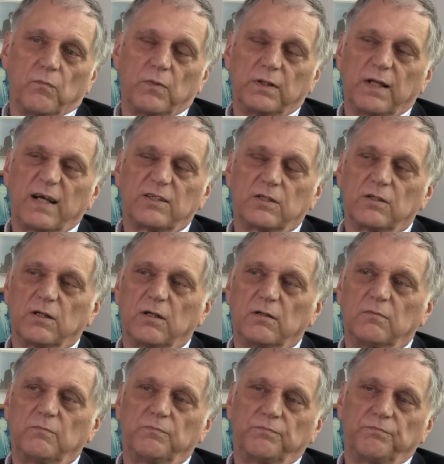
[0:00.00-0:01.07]
But that's
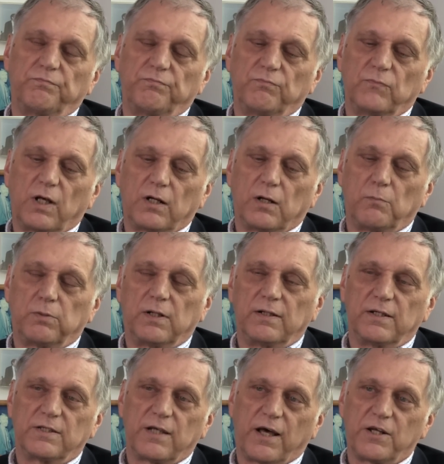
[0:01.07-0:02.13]
not a
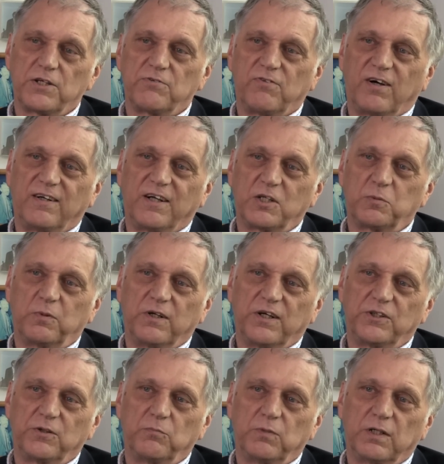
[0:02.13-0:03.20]
completely satisfying
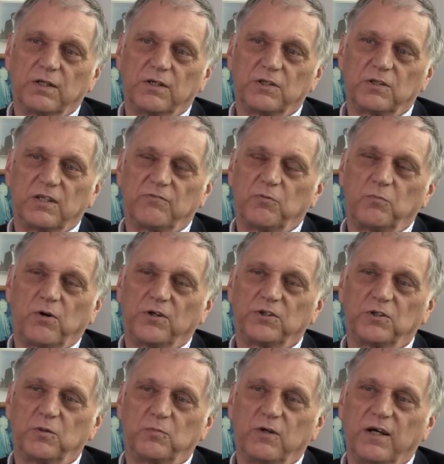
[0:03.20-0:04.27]
explanation, because different
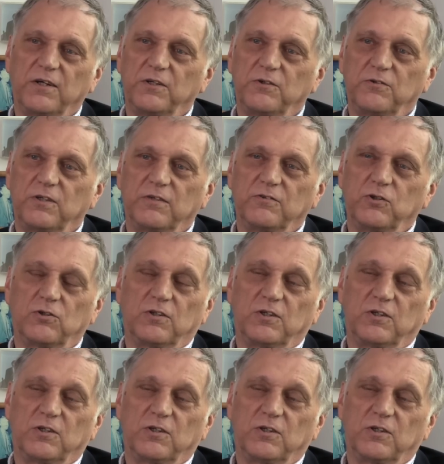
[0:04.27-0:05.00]
parts of the brain different